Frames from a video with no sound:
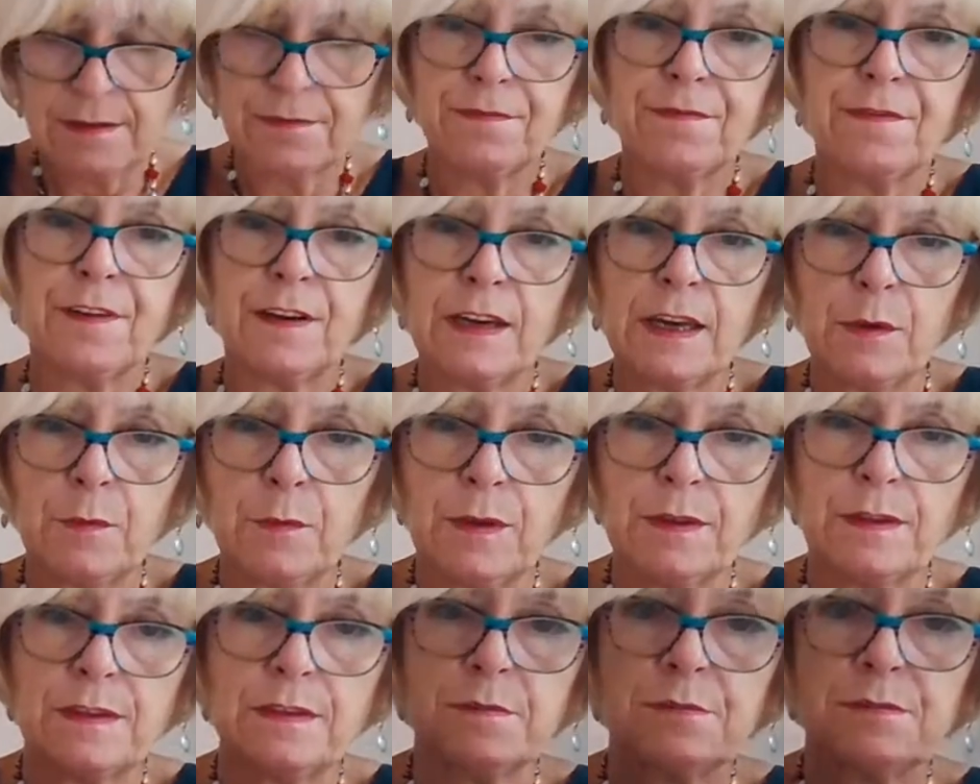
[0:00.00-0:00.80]
funny
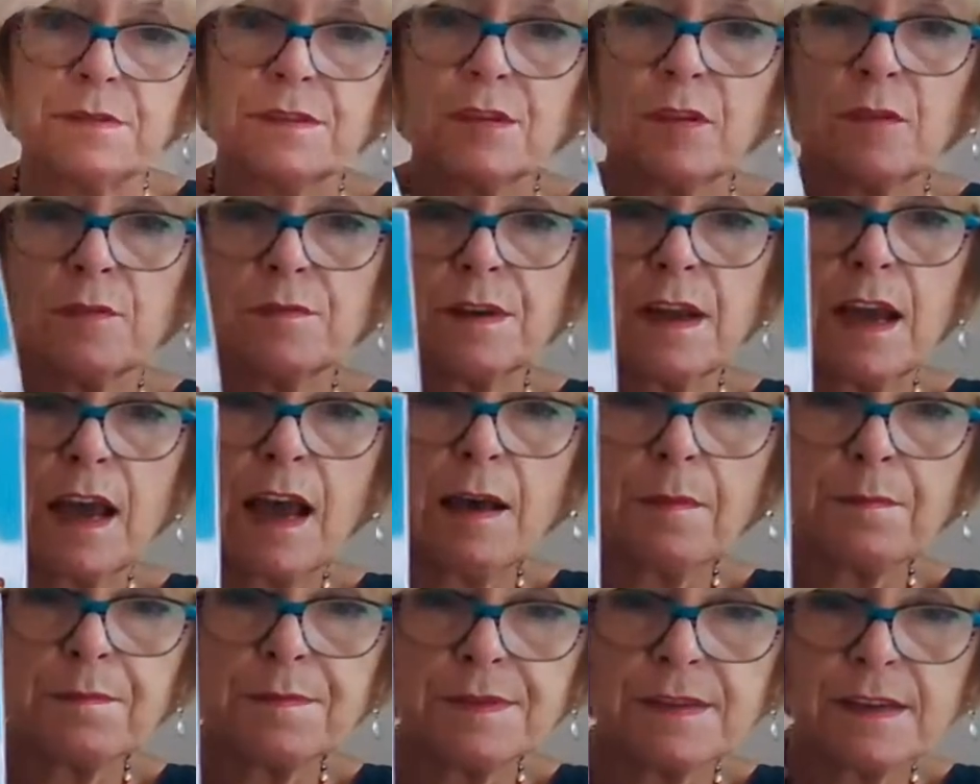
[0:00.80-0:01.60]
one. This one's called
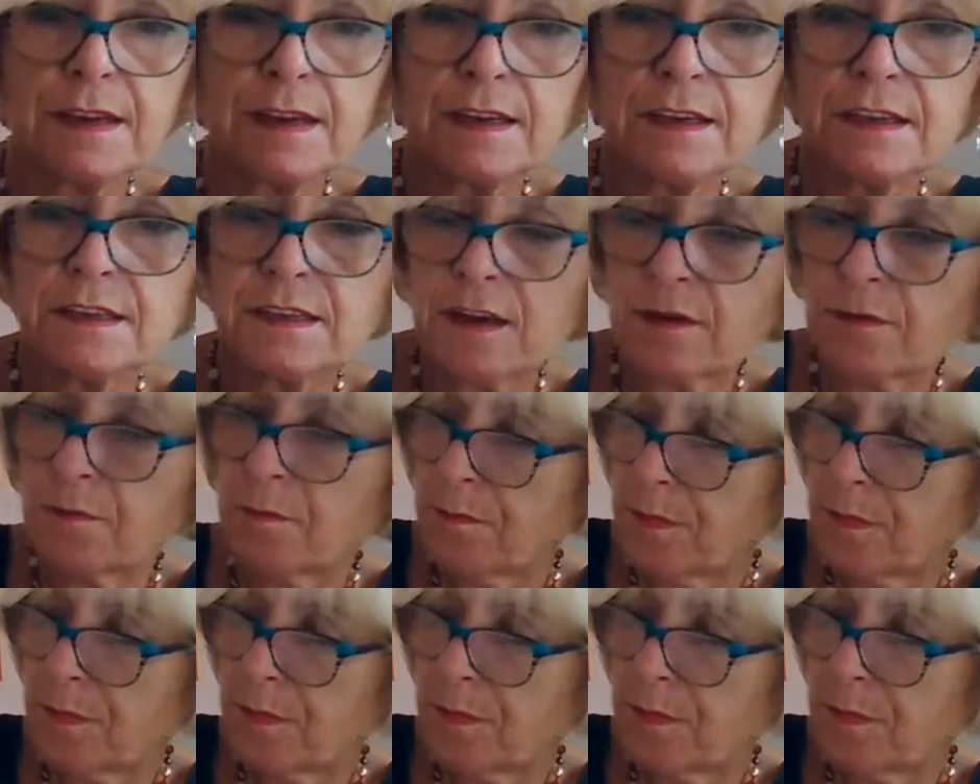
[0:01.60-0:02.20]
Upside Down